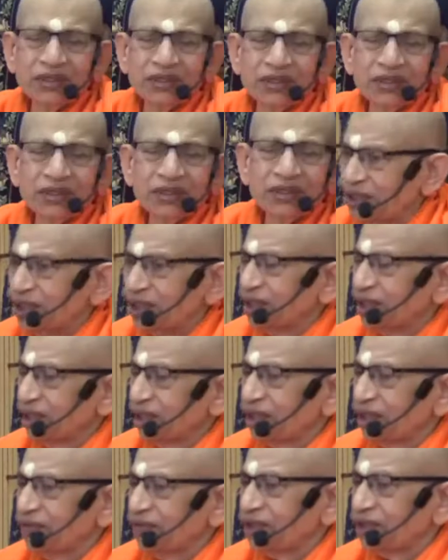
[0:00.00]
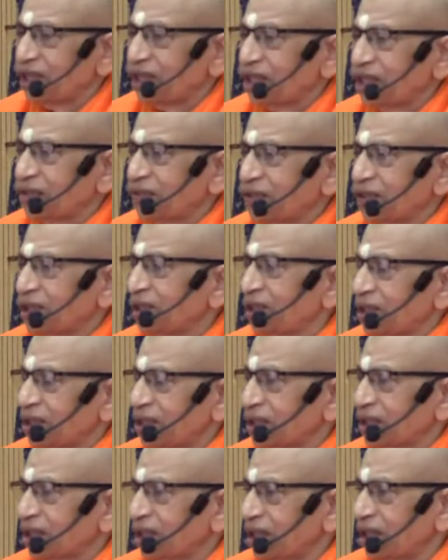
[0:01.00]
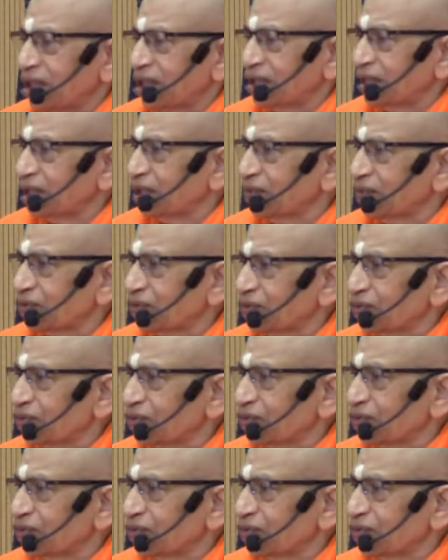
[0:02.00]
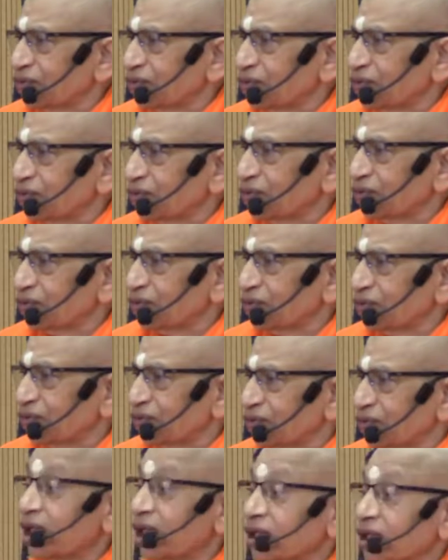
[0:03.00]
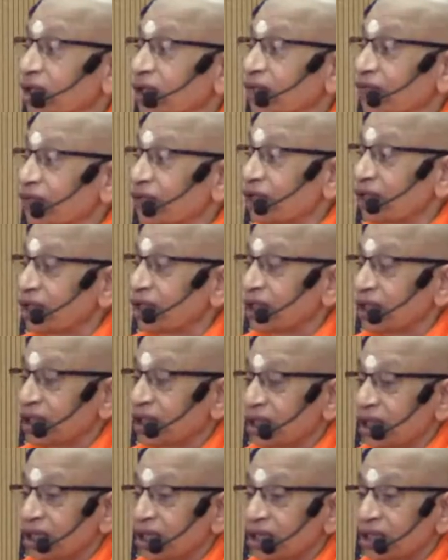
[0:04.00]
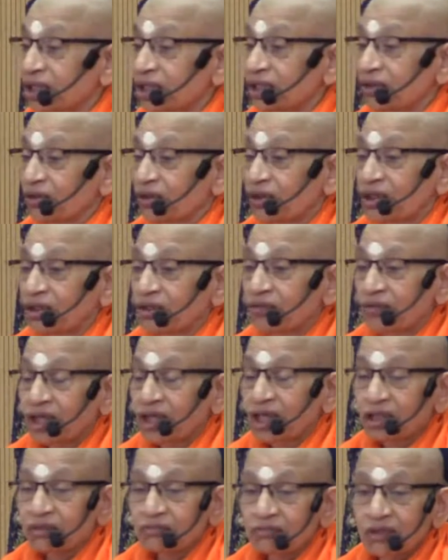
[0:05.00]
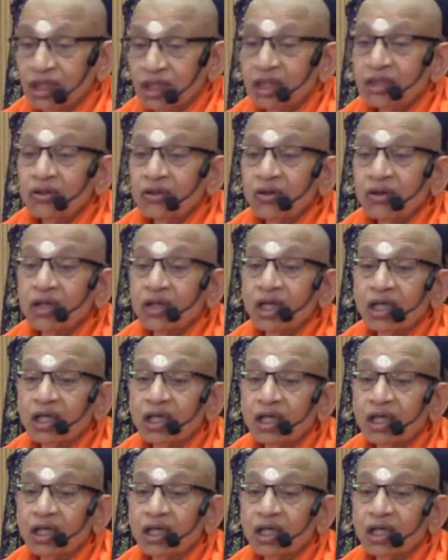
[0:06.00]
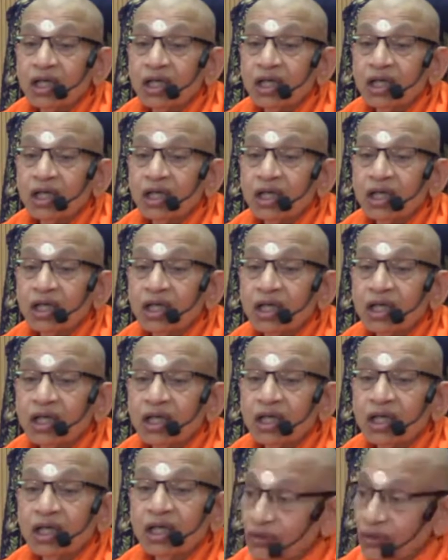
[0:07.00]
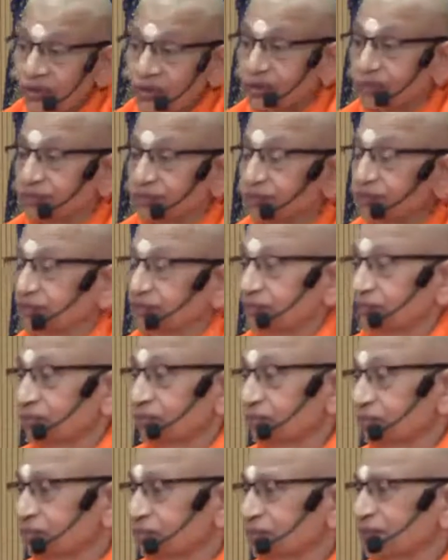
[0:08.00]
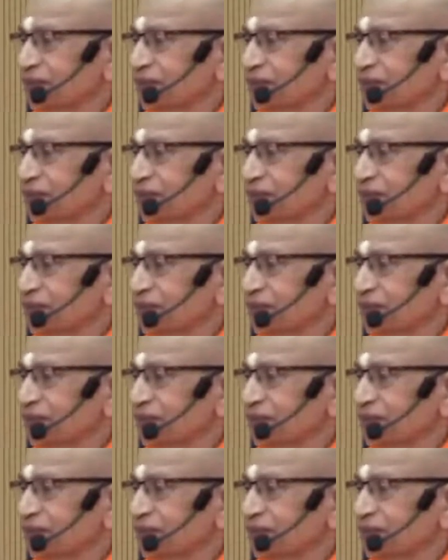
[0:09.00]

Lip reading: way. Tell me something is na vidma, na vijanima, yathayata anushisya. In what other way can the knowledge of Atma or to be conveyed to you we don't